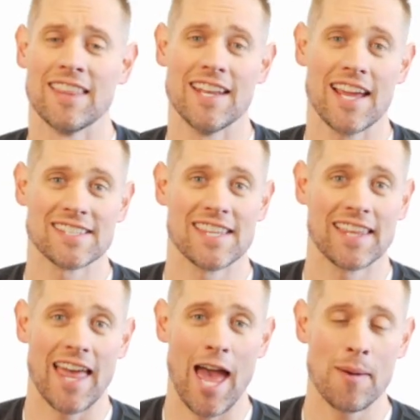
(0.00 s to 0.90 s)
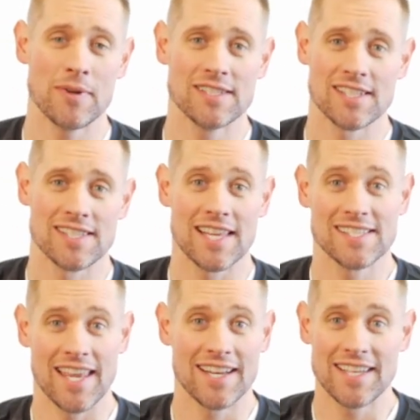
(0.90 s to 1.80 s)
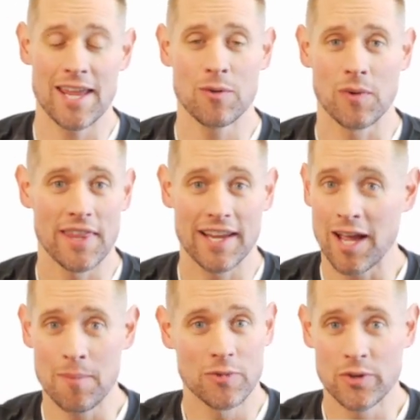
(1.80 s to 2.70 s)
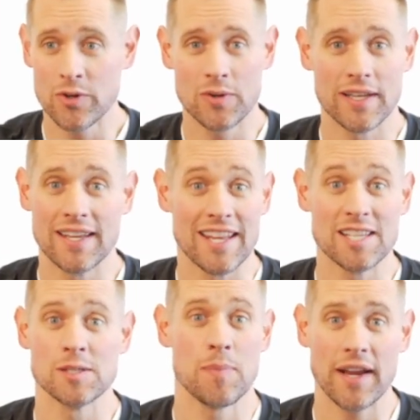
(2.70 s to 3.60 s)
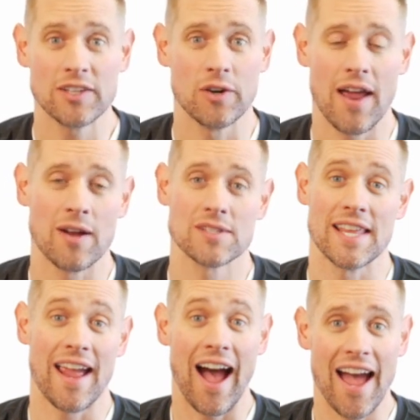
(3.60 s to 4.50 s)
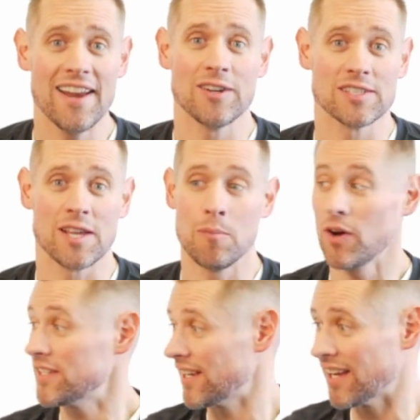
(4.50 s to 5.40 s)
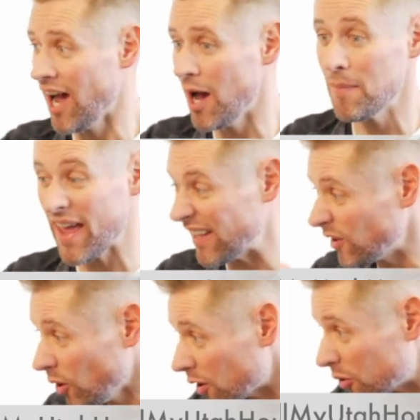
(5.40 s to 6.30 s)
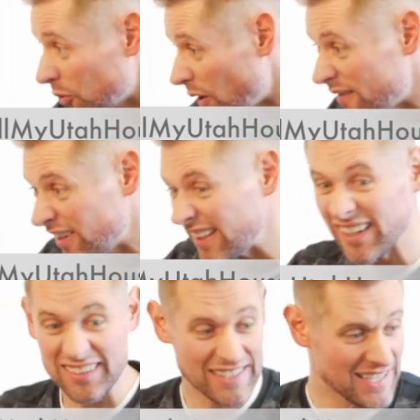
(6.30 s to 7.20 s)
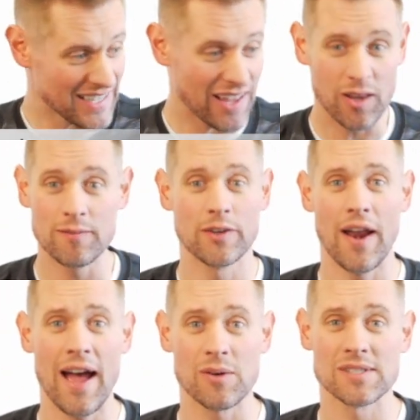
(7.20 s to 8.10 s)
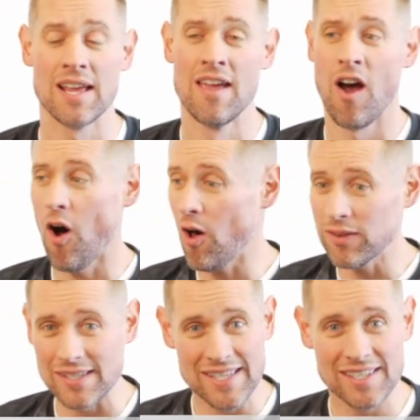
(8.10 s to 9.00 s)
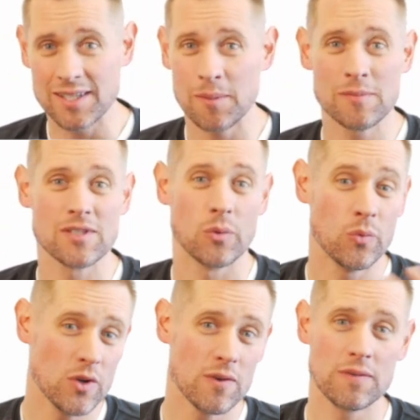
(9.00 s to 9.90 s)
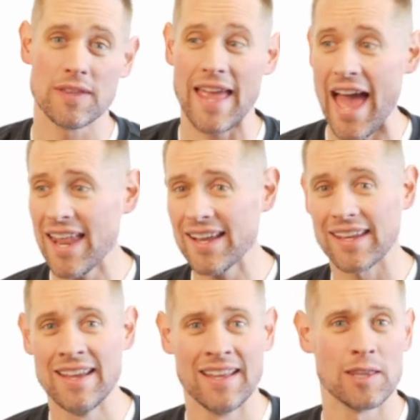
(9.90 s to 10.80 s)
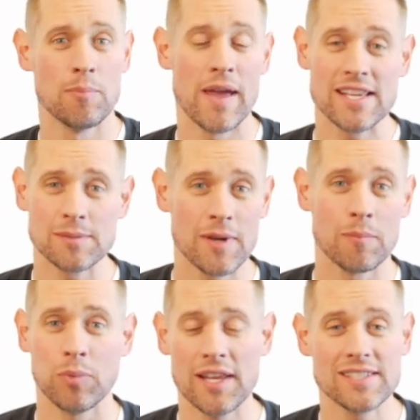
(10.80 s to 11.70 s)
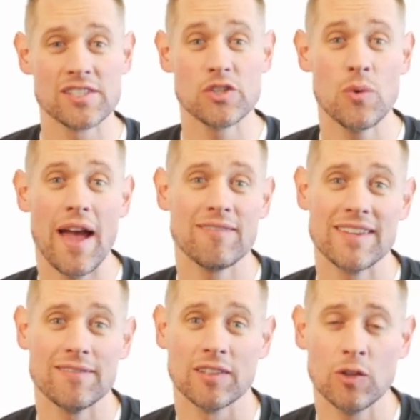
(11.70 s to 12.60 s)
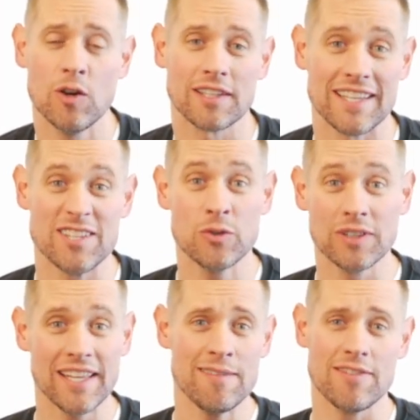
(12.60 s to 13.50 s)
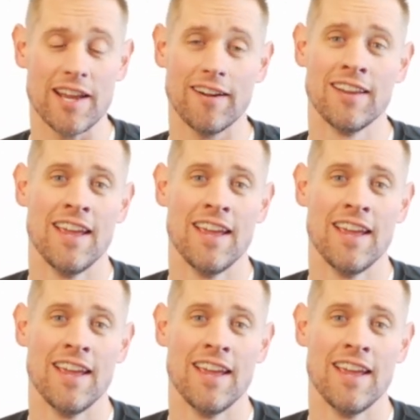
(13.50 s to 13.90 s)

The next thing that happens is they set a date where they come through and inspect your house. They hire someone to come and look through every little detail of your house, all the systems, the roof, the attic, the basement, places you haven't even looked and you live there.